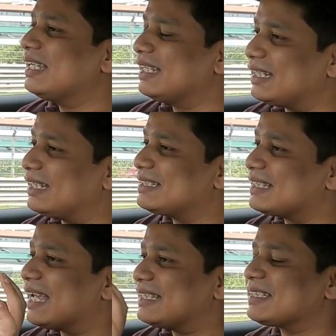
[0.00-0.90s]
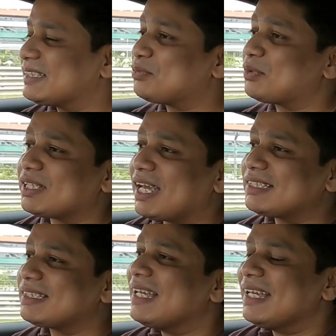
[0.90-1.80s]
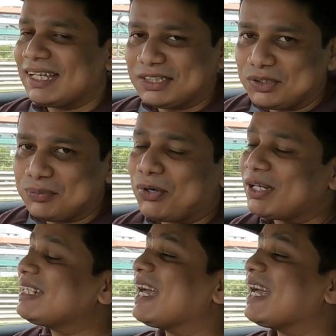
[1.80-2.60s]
It is just as precise, to the point,